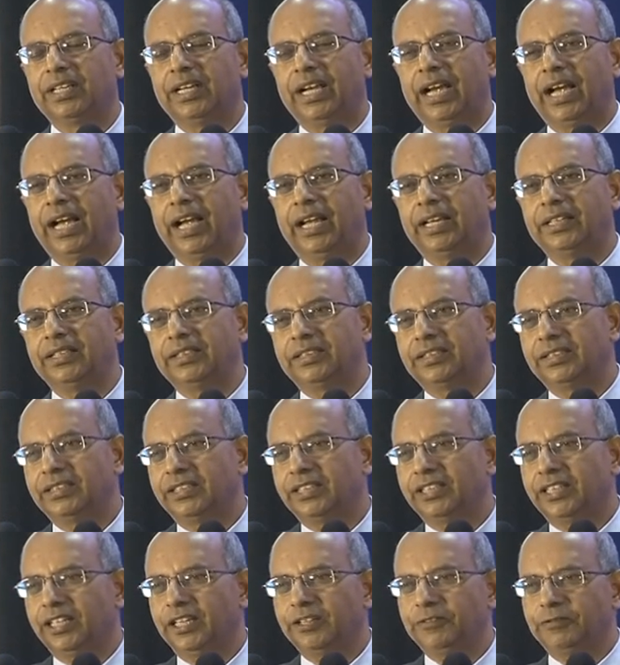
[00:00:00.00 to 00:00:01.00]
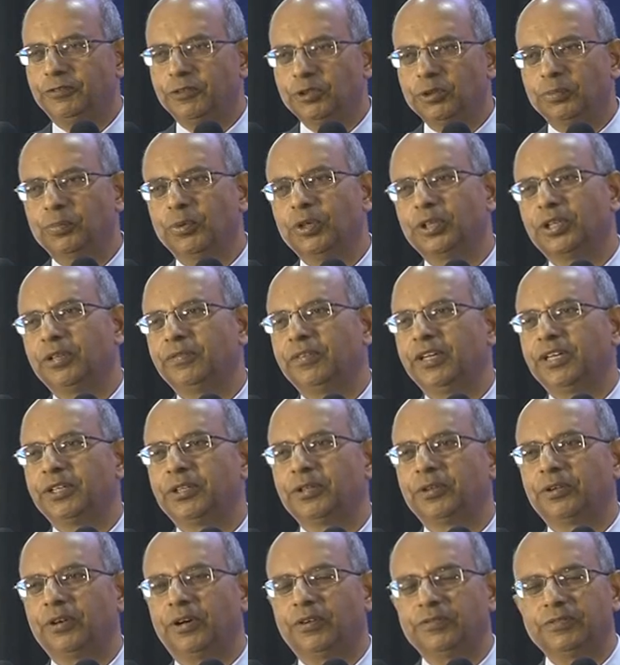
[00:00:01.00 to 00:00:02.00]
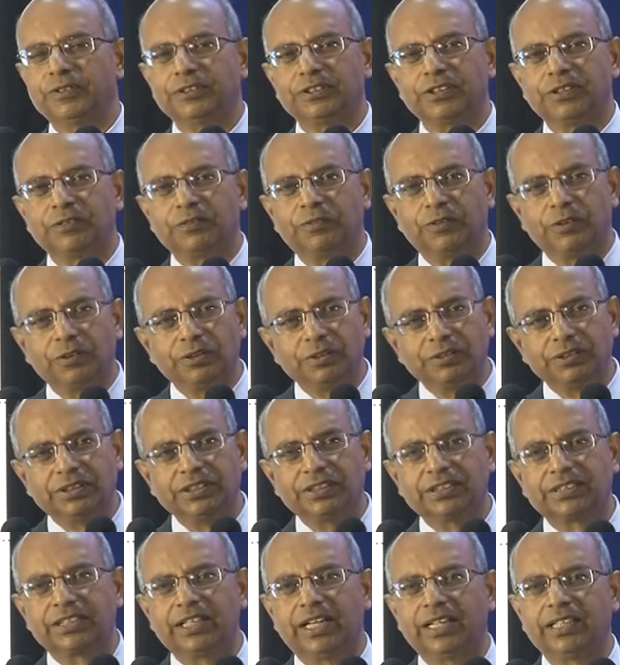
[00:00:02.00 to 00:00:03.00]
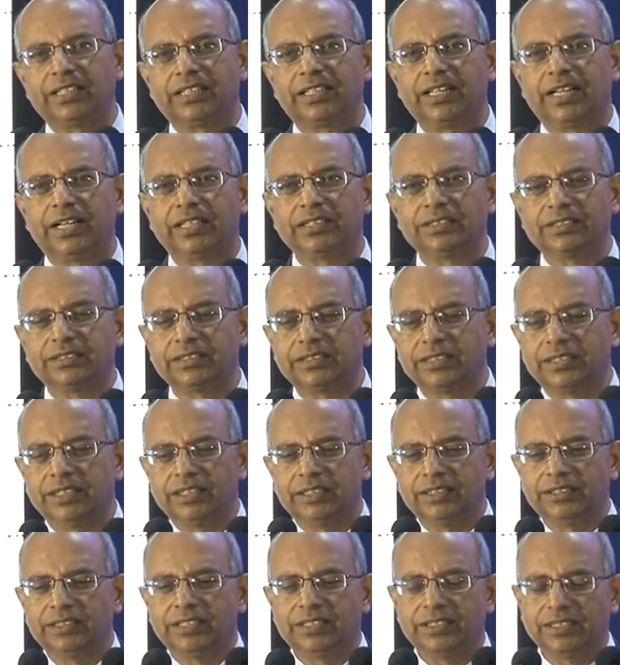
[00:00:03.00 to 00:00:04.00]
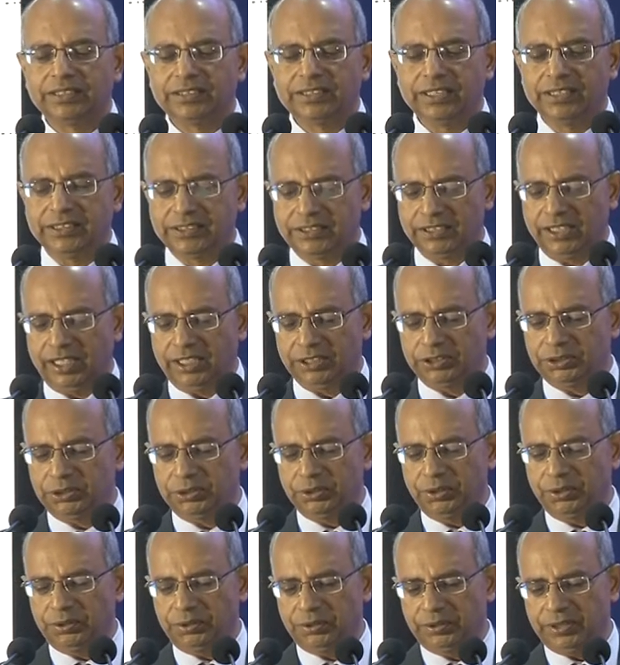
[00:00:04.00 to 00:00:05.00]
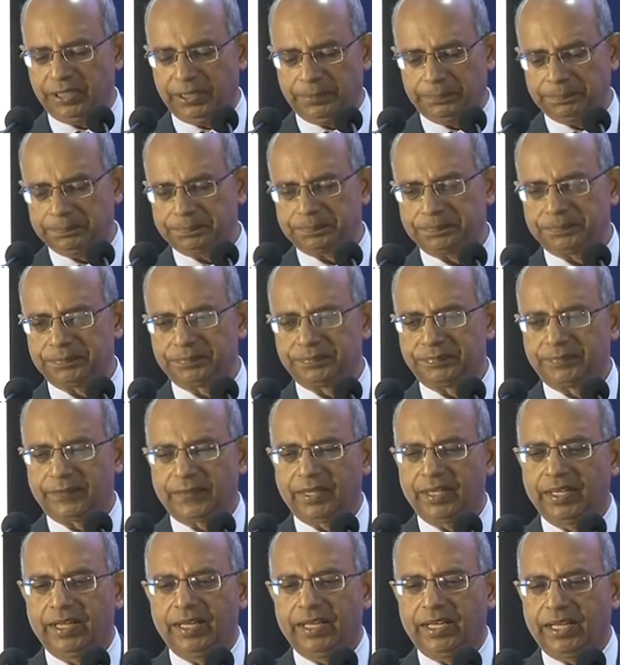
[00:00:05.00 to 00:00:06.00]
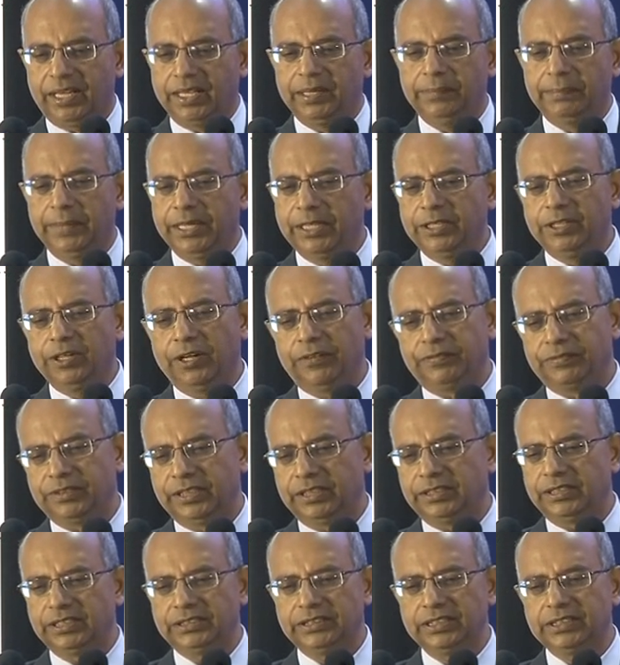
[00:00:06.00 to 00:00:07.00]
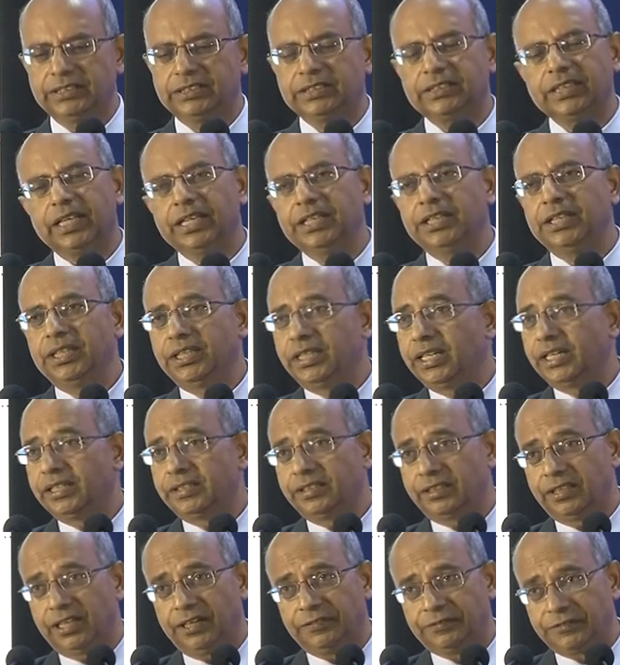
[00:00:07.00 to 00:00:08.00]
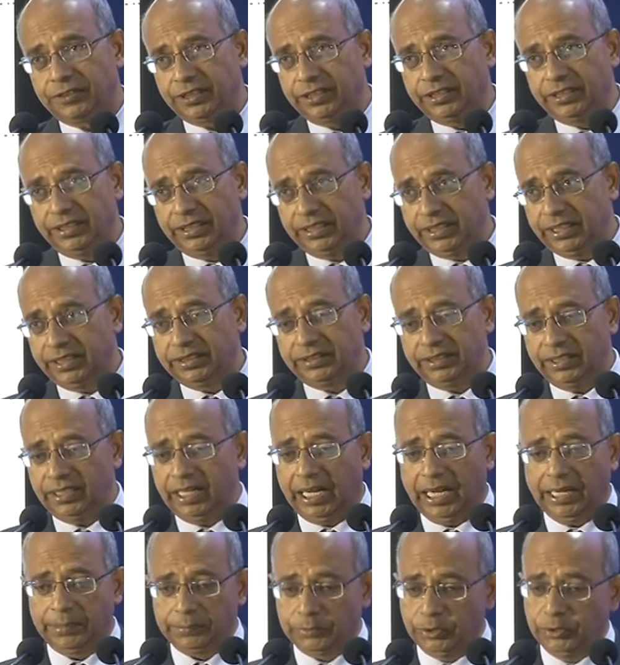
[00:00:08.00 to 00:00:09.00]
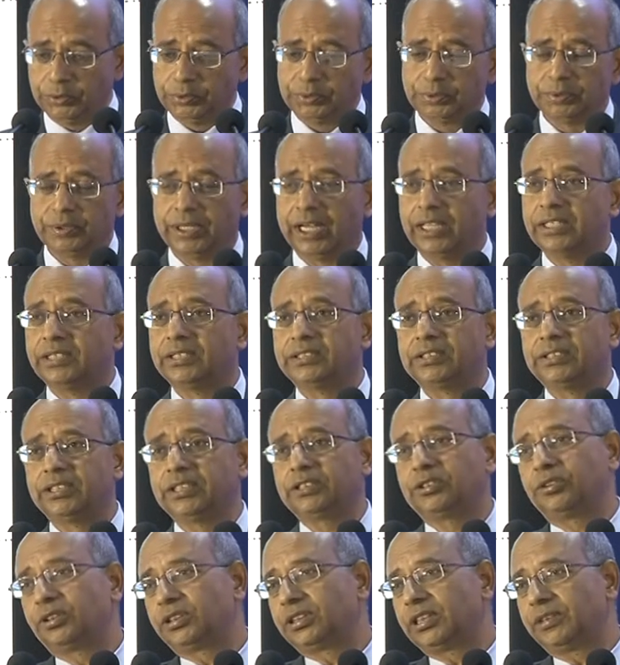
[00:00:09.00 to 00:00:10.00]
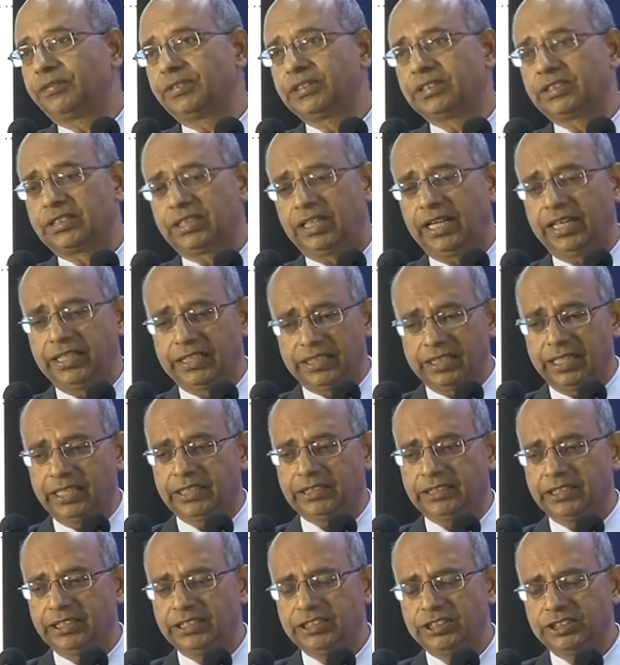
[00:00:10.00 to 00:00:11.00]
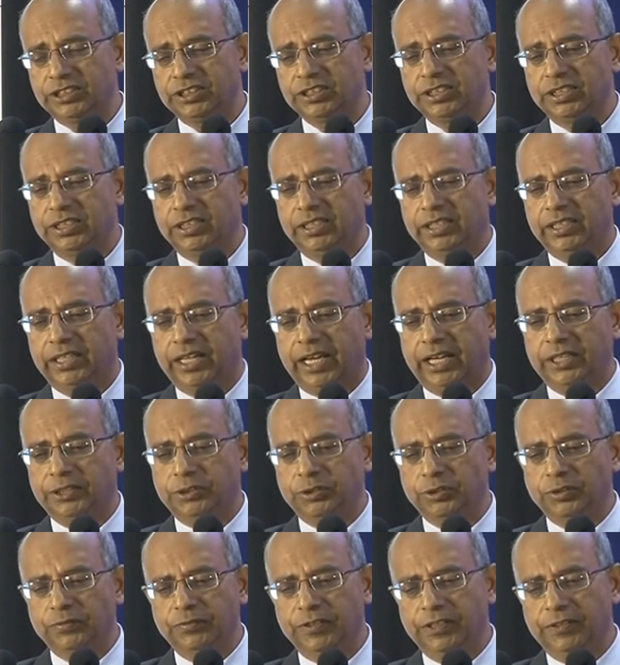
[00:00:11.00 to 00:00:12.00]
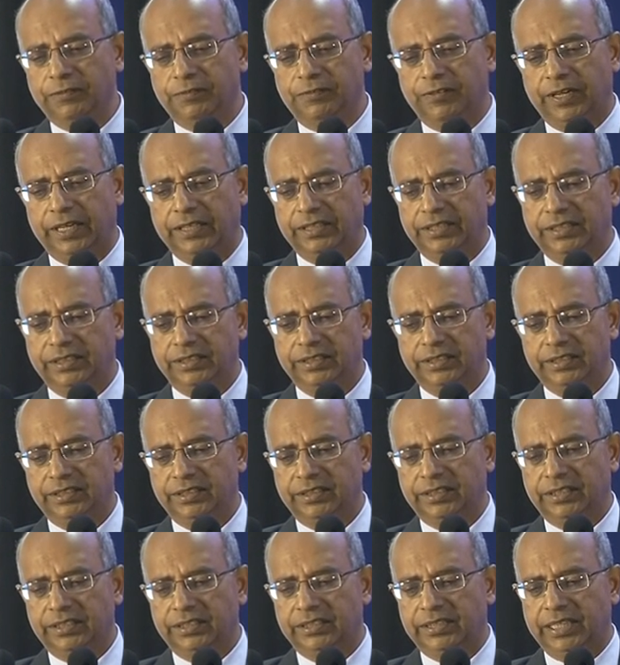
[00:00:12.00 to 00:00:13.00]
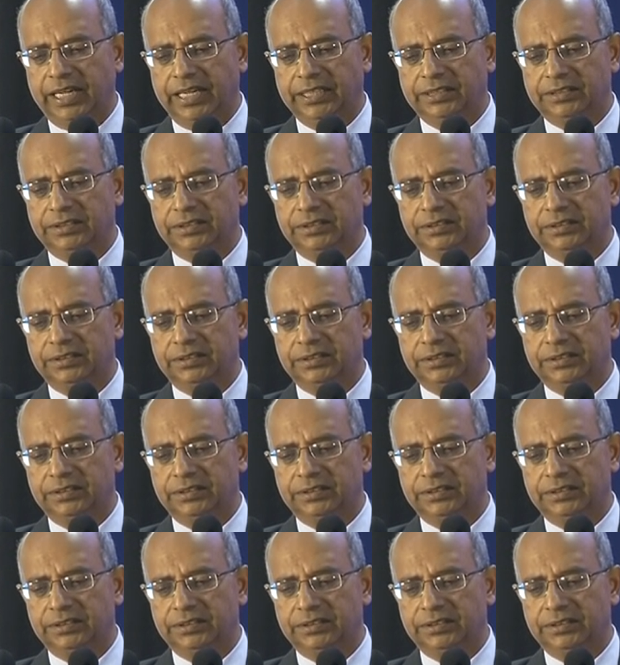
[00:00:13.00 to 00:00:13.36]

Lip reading: and if you motivate your officer, follow these guidelines, the results are sure to come. In many of, this is indicator after indicator, I am going to run 6 or 7 slides like this, and you will find that